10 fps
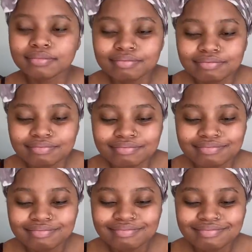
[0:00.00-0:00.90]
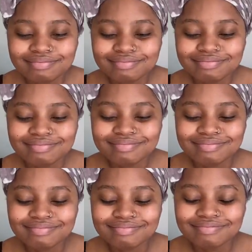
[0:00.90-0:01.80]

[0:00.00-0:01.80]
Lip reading: (no one is talking)